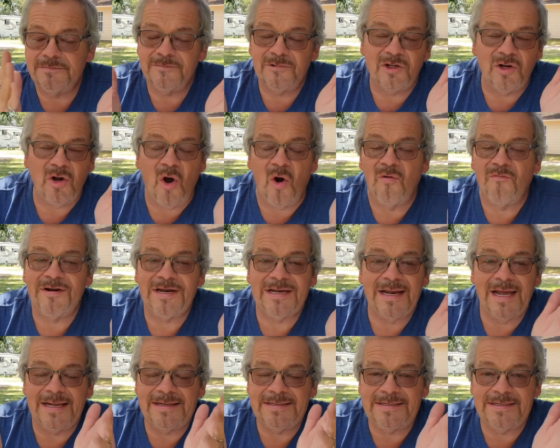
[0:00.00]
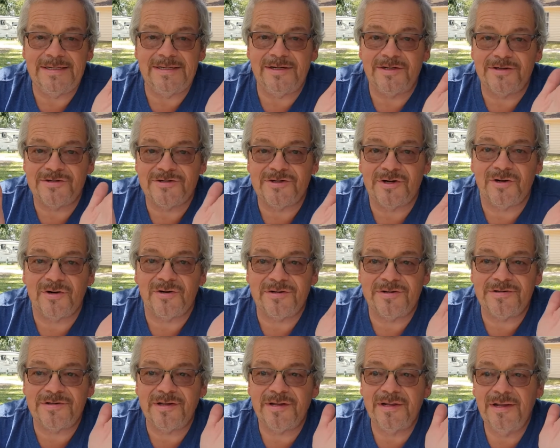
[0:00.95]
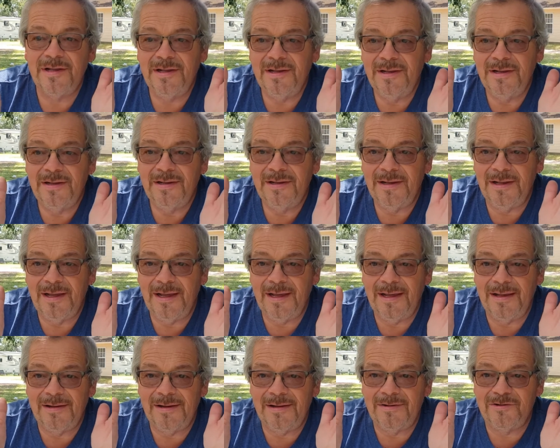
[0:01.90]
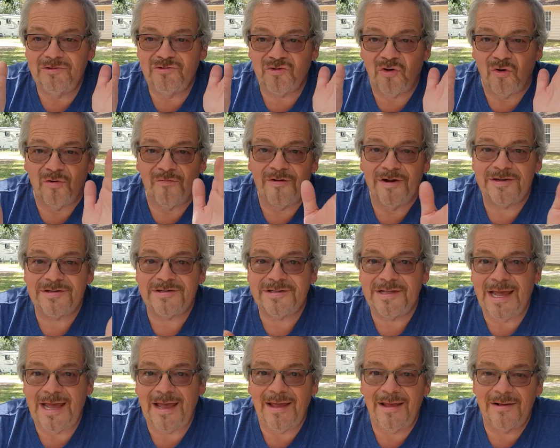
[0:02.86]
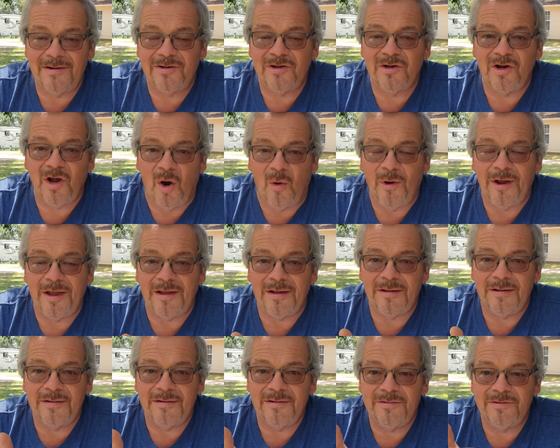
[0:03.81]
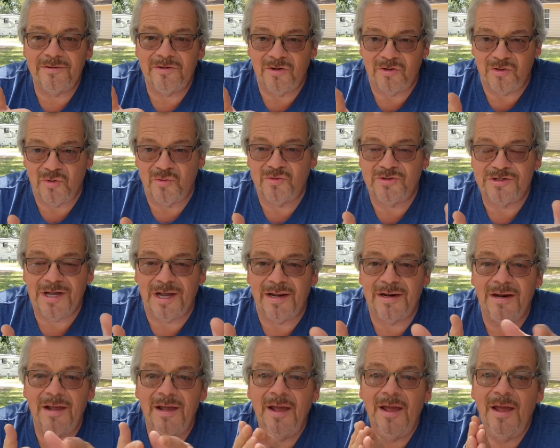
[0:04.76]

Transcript: COVID-19 concerns drove us to going to Tucson.